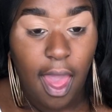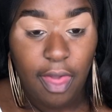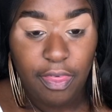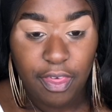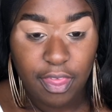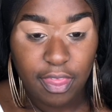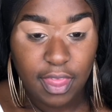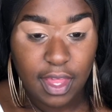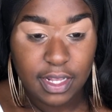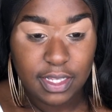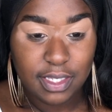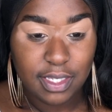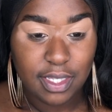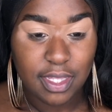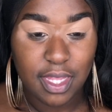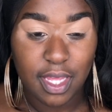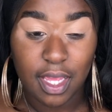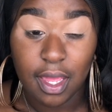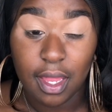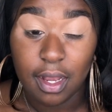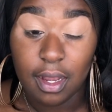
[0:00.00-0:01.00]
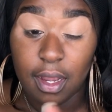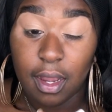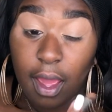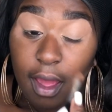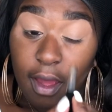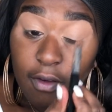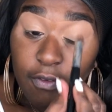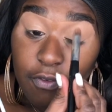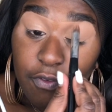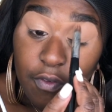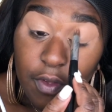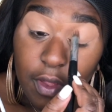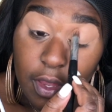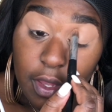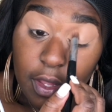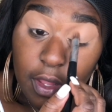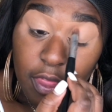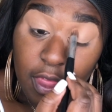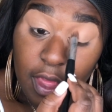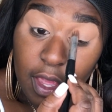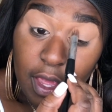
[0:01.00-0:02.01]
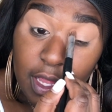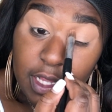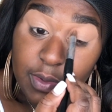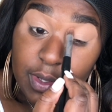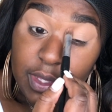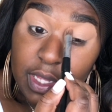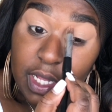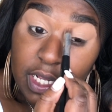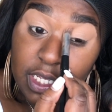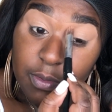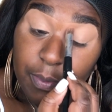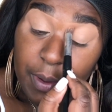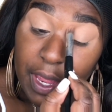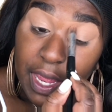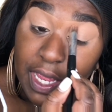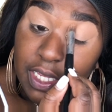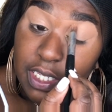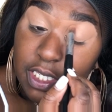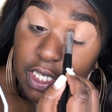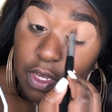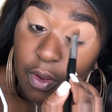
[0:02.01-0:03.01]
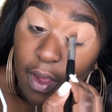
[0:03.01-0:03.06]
I think that's thick enough. The thing is with this base,